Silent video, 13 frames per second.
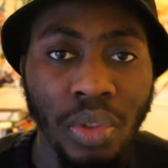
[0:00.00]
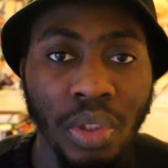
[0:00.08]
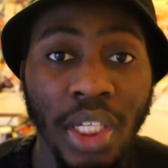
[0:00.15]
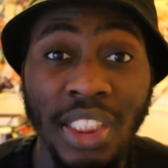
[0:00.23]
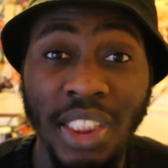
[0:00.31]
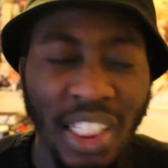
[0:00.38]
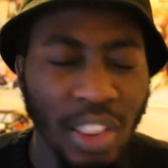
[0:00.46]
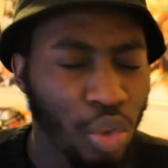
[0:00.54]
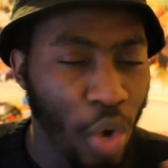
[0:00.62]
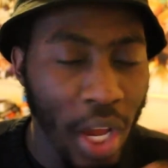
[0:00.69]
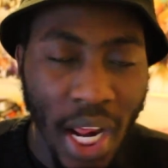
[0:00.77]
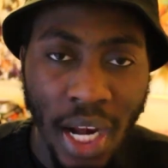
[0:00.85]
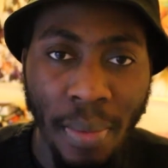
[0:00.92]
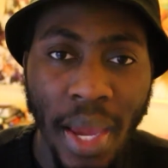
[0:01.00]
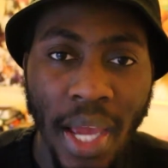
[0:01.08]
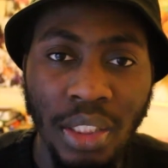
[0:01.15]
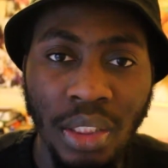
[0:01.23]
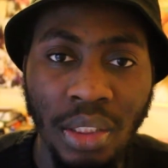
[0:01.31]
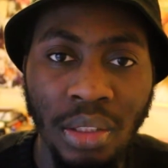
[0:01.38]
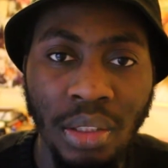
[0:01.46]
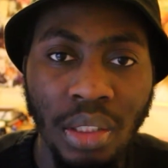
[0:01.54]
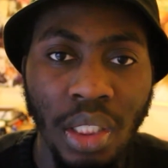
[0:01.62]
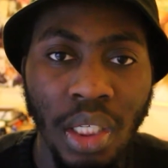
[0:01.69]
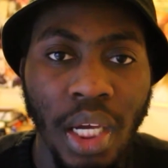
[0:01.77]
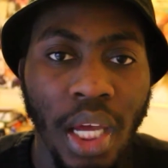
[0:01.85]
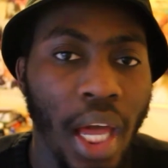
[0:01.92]
It has great animation
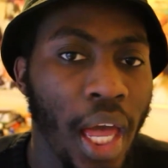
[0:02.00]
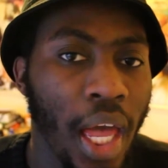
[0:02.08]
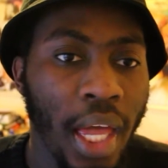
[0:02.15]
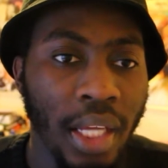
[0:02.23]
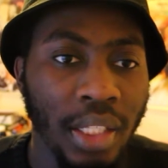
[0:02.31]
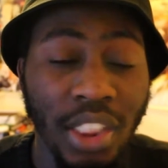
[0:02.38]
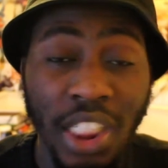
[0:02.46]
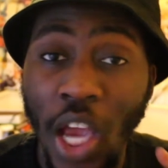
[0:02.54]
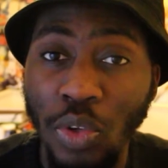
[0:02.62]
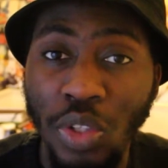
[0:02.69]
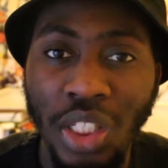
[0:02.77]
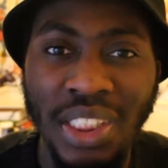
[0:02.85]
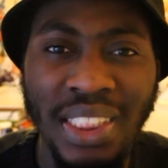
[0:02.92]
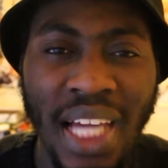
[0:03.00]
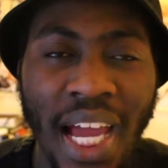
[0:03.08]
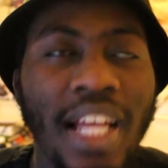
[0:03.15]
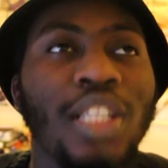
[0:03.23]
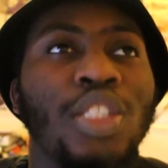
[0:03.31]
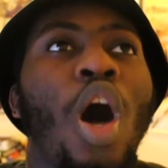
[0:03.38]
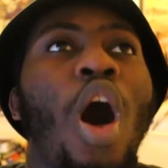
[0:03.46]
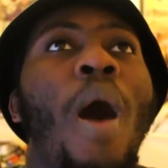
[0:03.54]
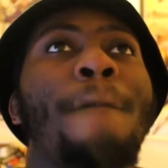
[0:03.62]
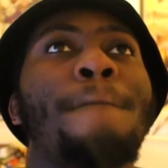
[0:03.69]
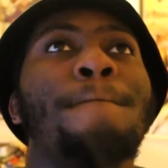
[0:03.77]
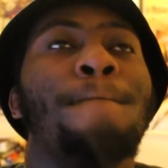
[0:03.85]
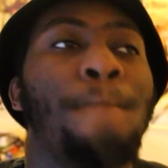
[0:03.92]
and the character design is
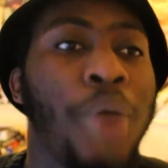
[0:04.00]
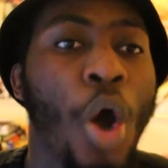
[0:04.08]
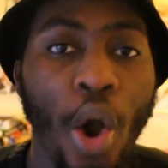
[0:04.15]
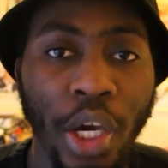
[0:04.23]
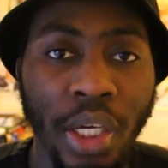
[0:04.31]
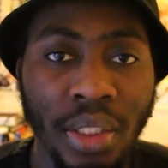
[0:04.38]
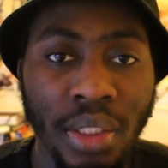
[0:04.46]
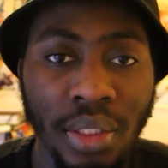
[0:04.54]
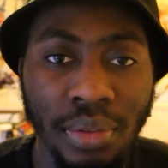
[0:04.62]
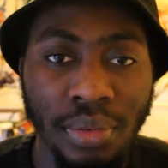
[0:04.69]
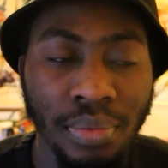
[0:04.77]
on point.